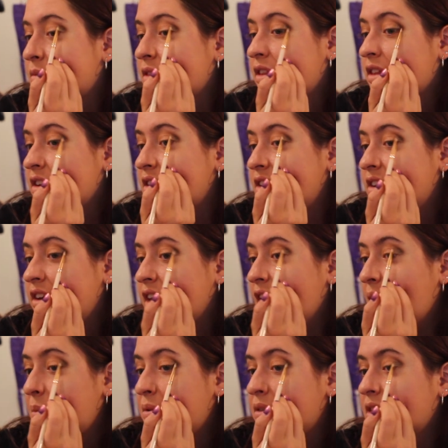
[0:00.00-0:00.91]
the
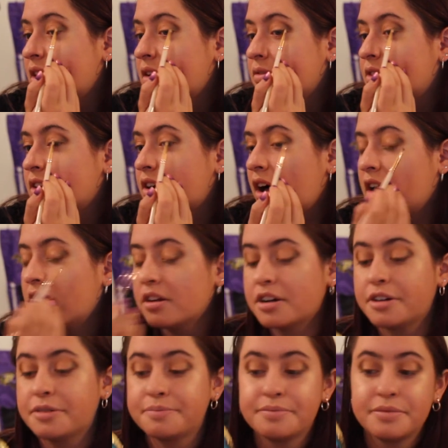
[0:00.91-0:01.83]
depth of the
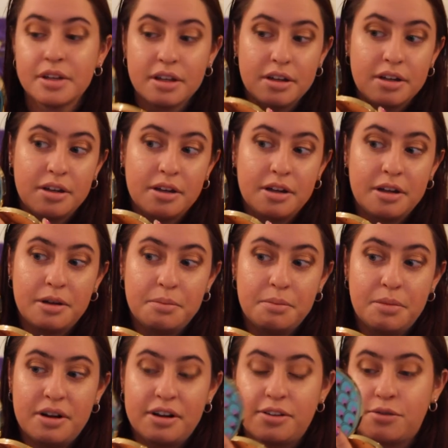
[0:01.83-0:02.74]
color,
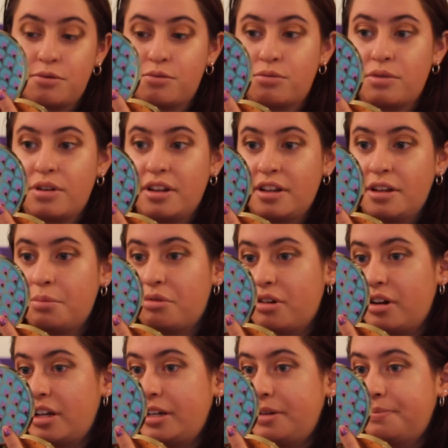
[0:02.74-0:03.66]
but it's really
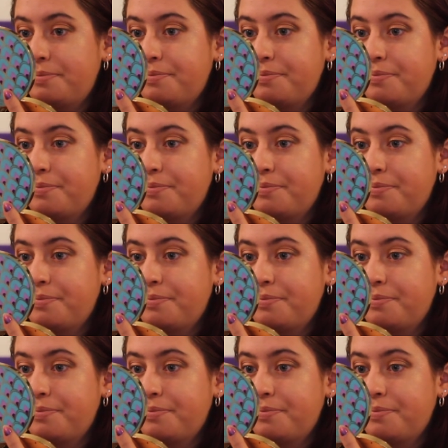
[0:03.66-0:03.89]
pretty.